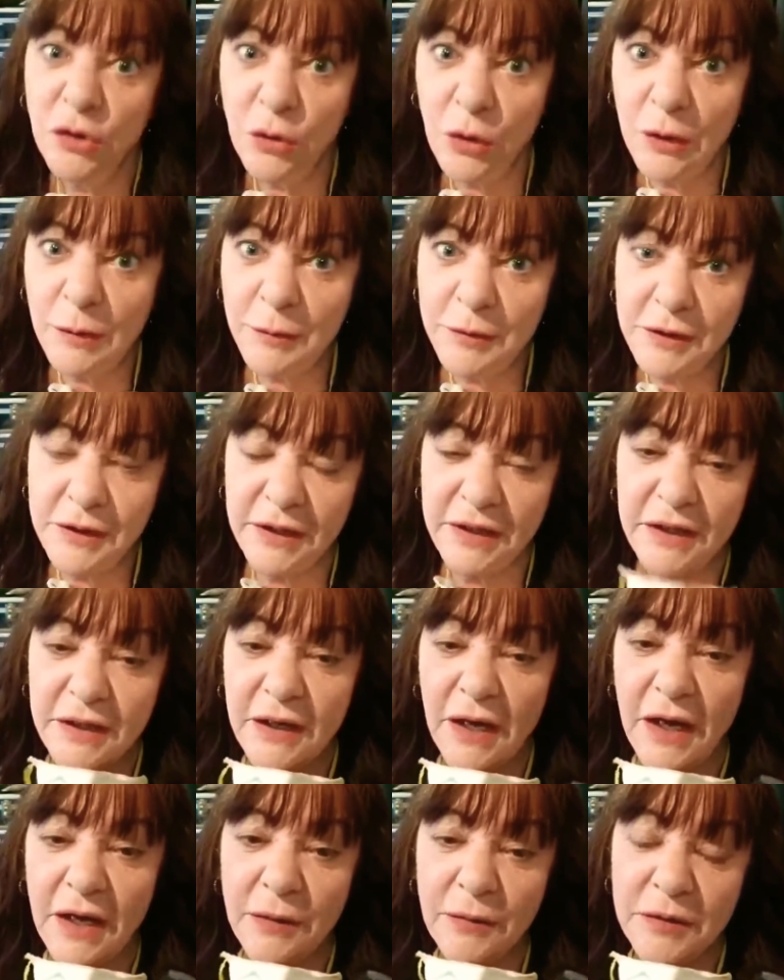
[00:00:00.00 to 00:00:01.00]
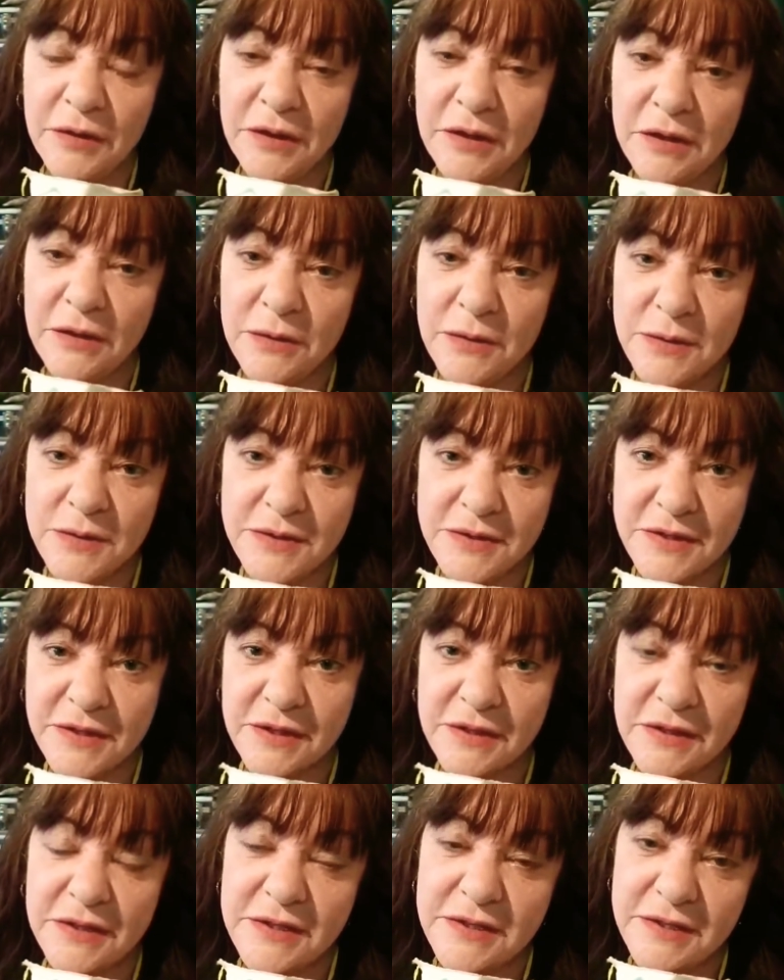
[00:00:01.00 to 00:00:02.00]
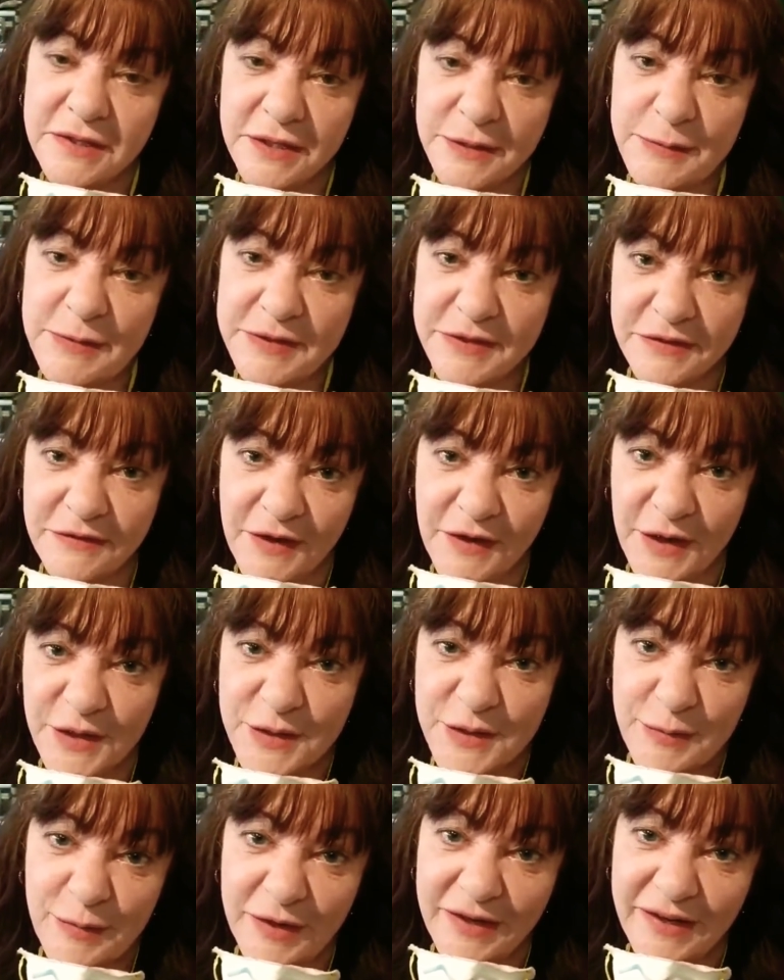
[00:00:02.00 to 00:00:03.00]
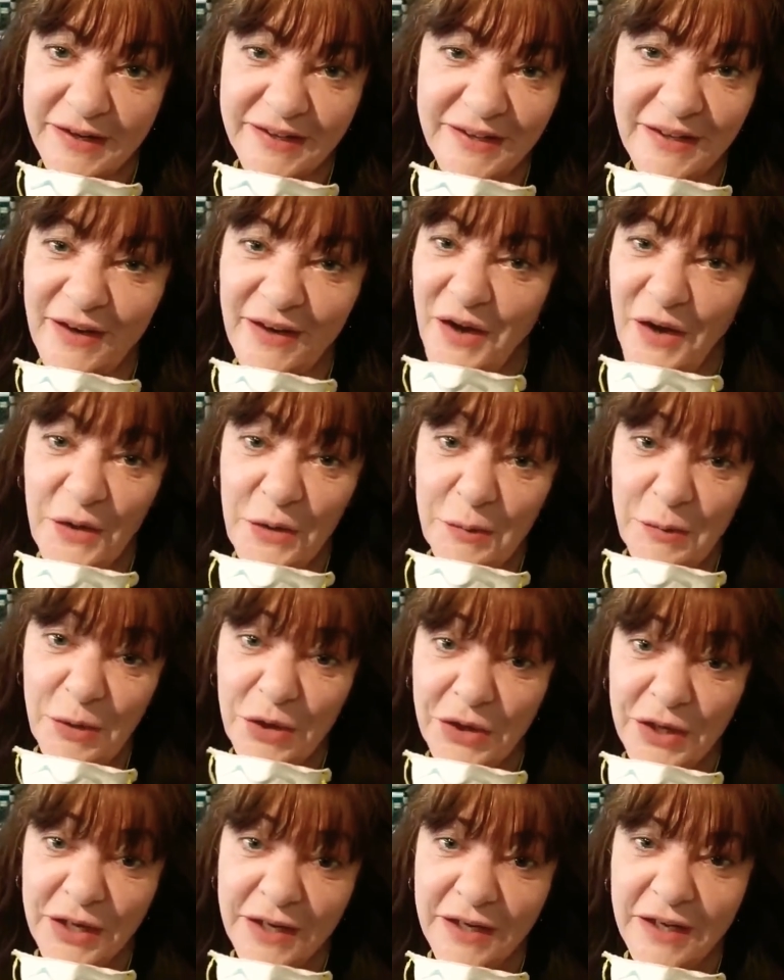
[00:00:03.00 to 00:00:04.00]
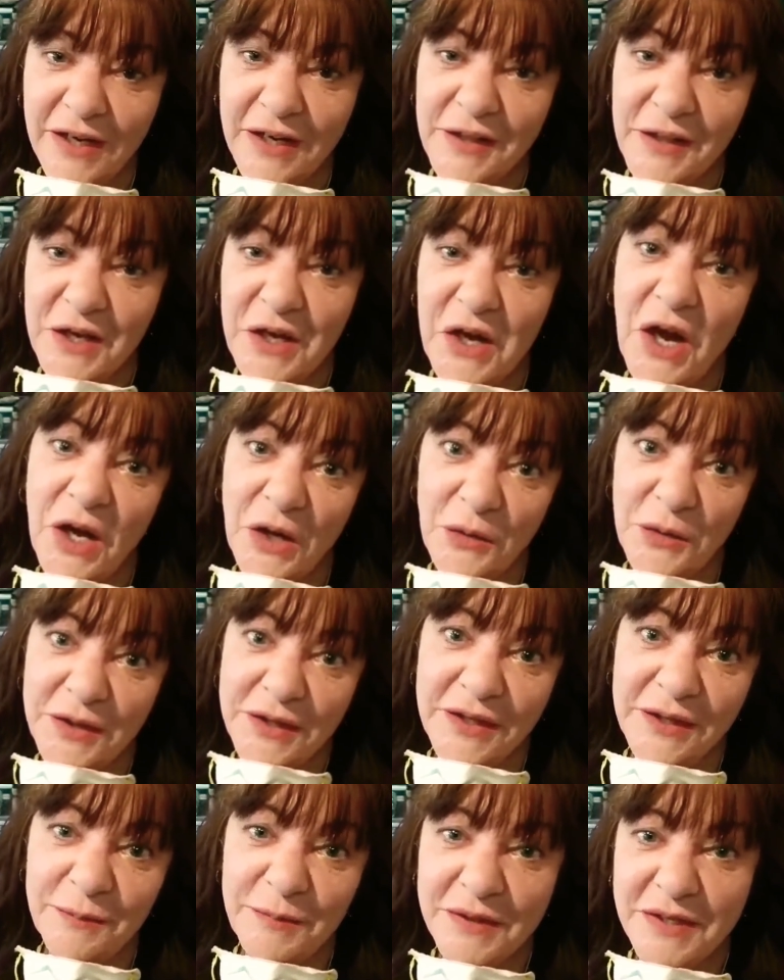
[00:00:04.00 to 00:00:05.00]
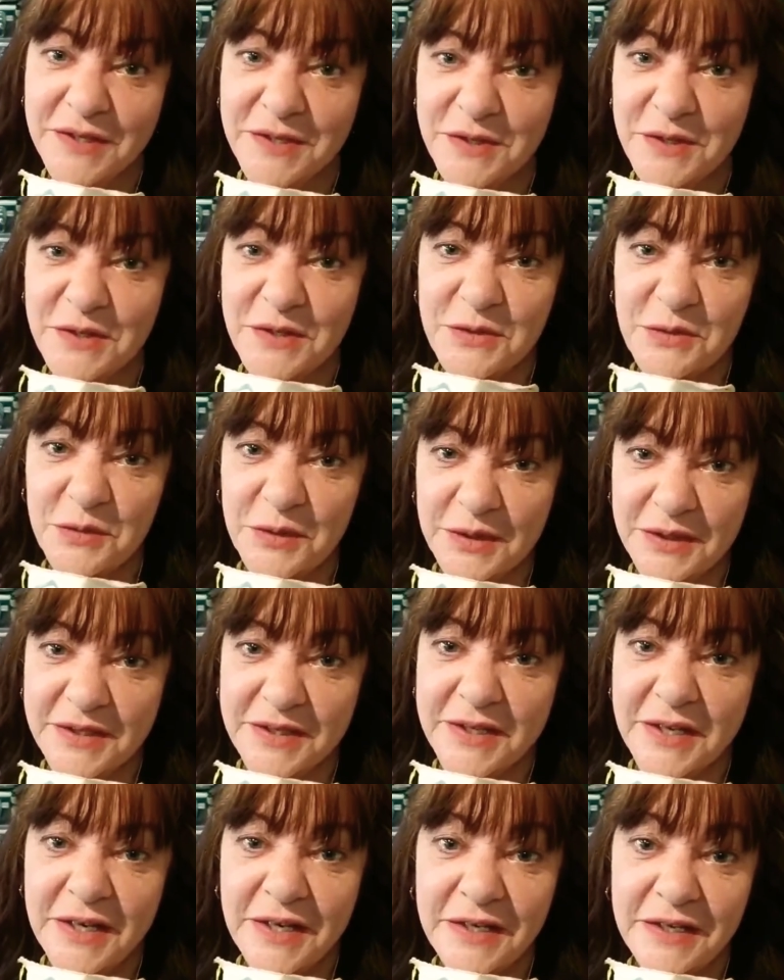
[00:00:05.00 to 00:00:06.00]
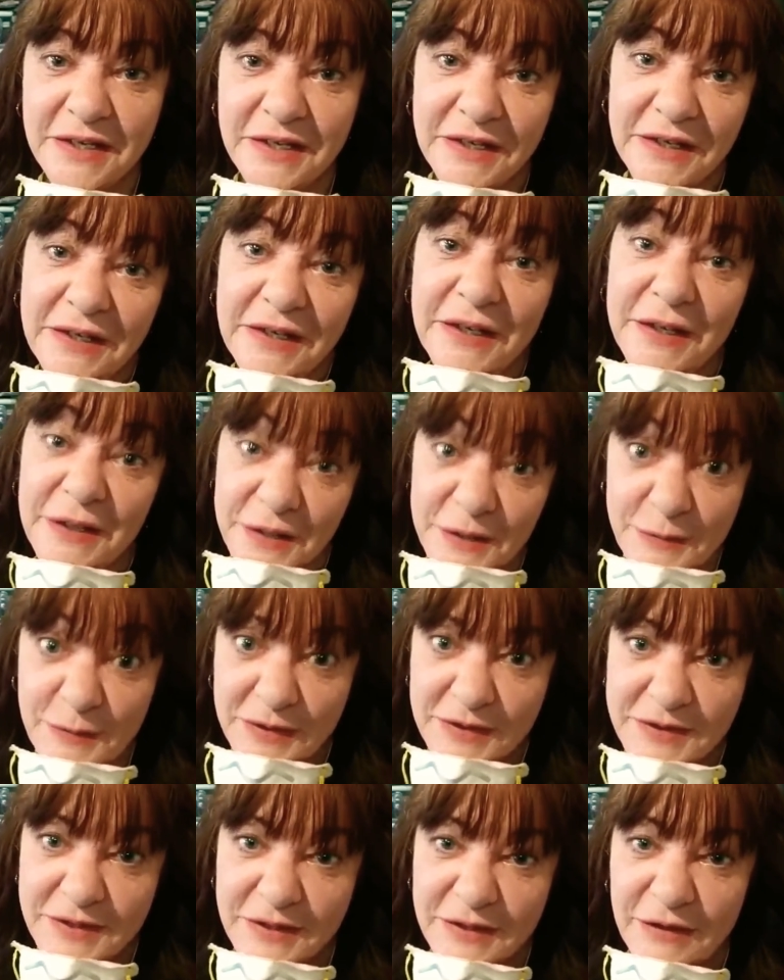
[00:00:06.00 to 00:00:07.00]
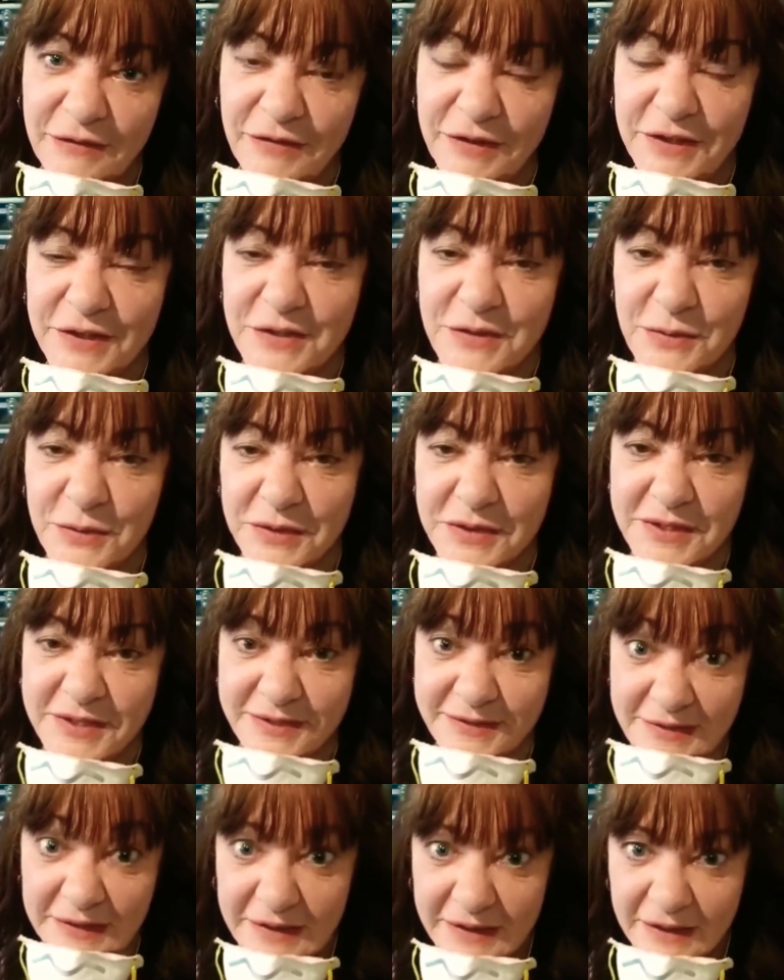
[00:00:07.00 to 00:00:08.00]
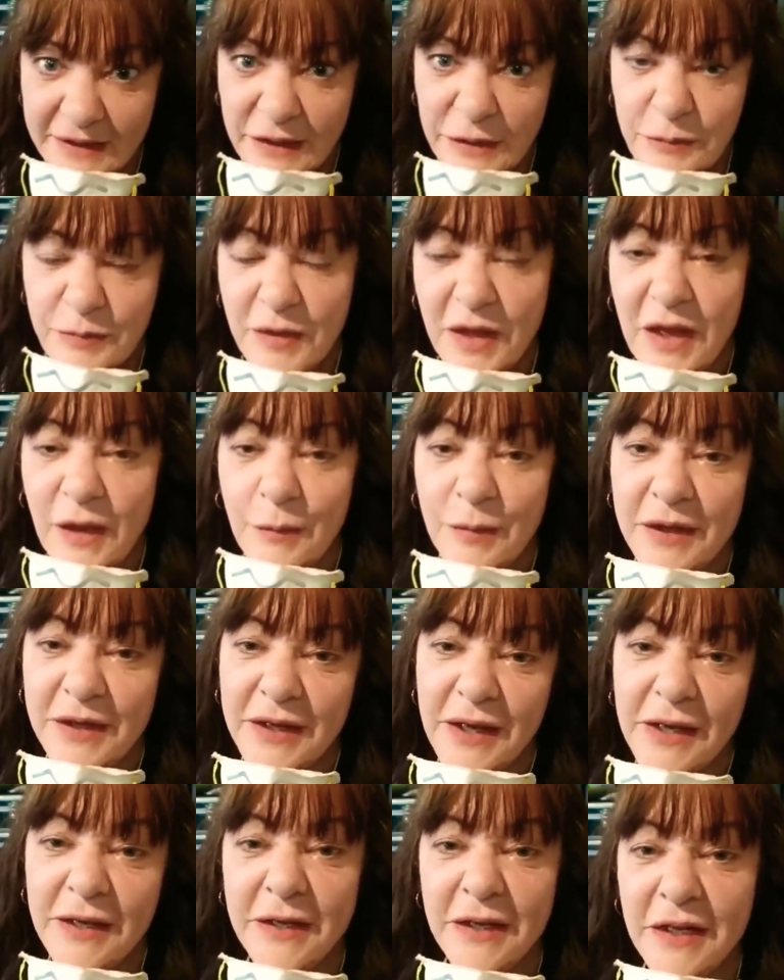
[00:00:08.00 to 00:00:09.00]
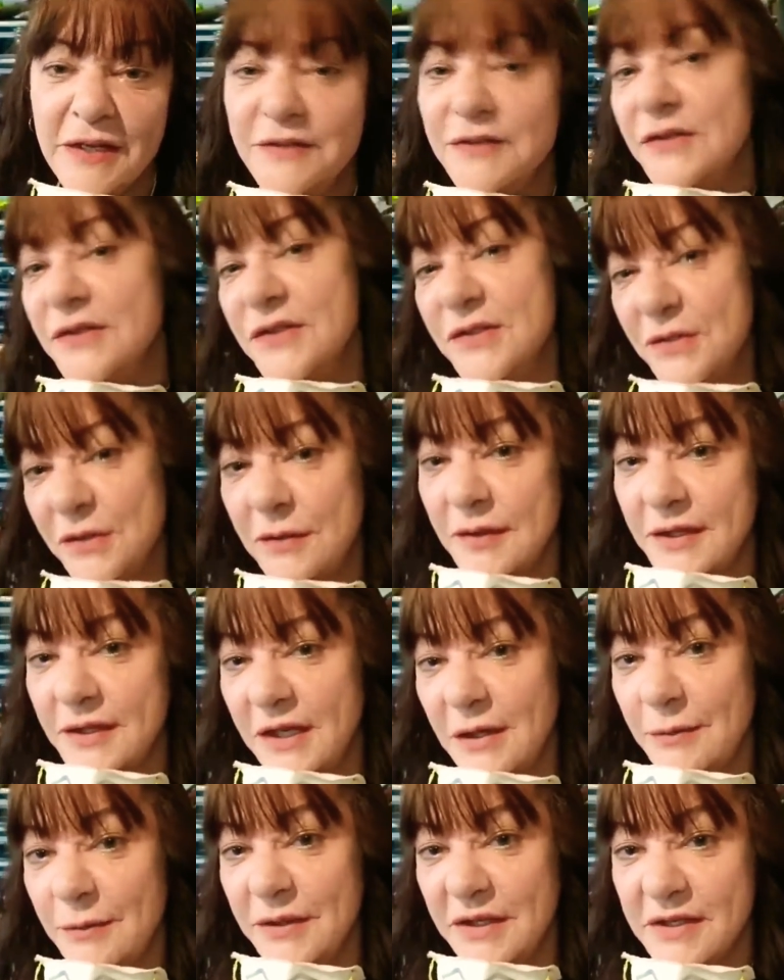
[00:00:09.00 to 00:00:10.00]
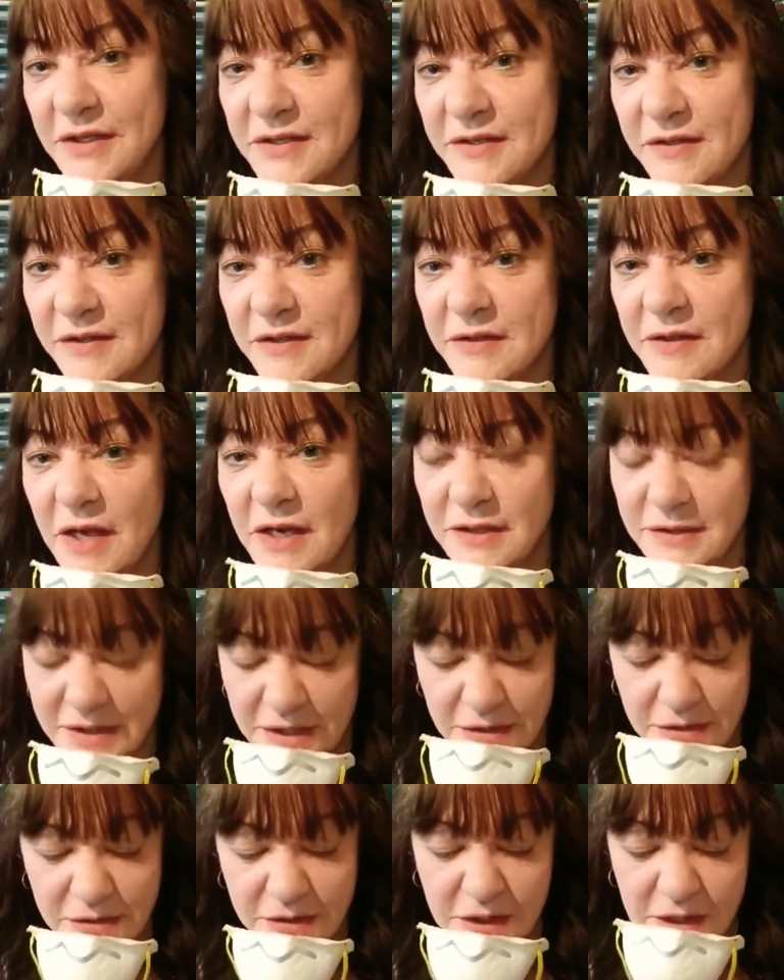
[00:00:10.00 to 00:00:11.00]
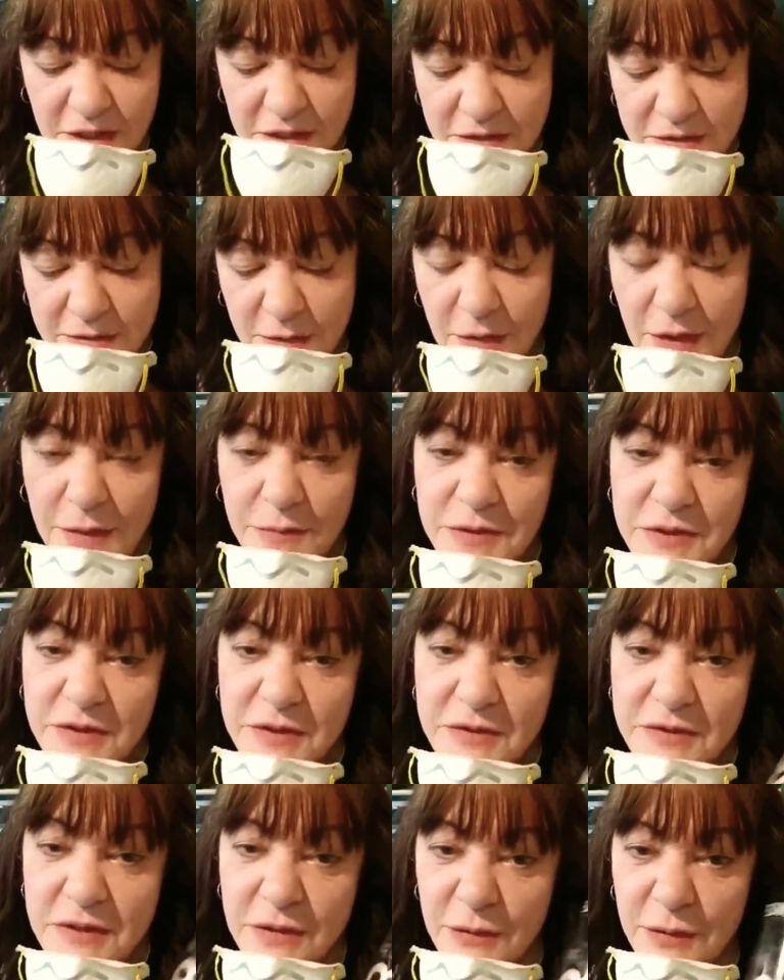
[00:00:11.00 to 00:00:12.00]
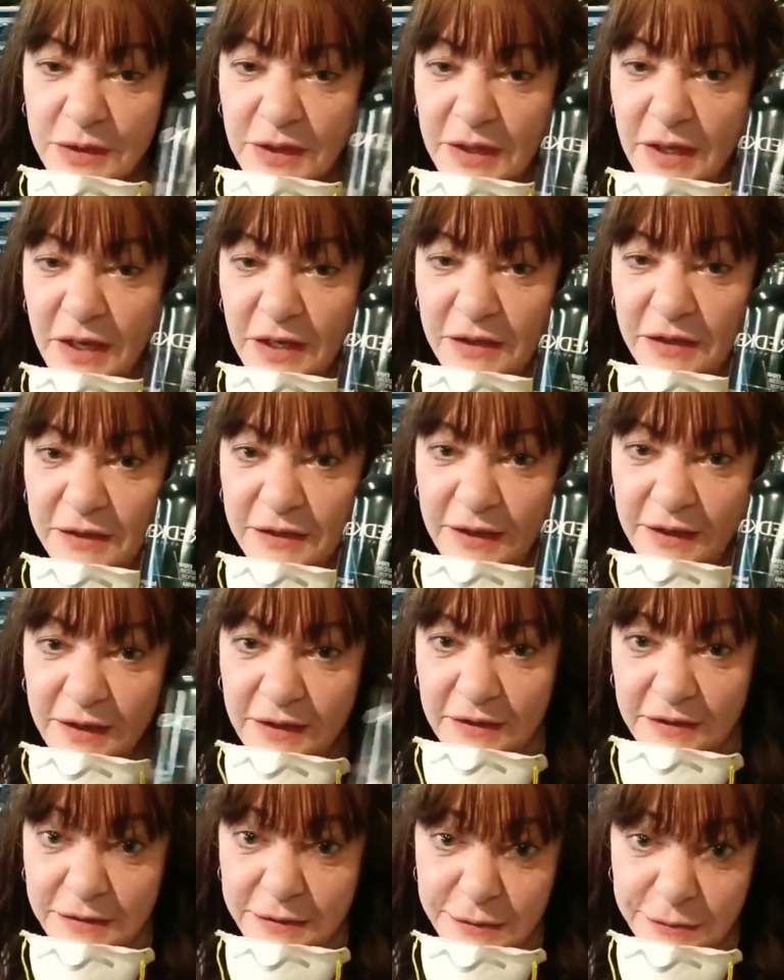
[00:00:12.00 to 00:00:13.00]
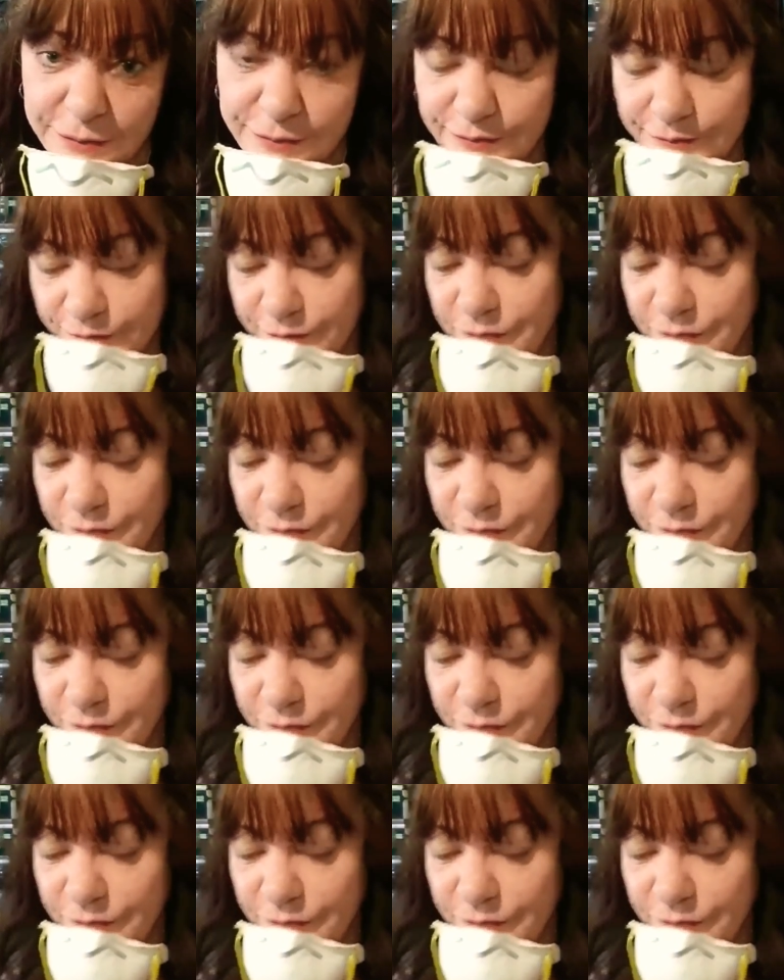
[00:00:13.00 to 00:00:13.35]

Normally, I would use the least expensive hairspray on the market. I like Aquanet because it's really inexpensive and it's really sticky, but I can't get out to the store right now because of the lockdown. So I'm just using what I had on hand.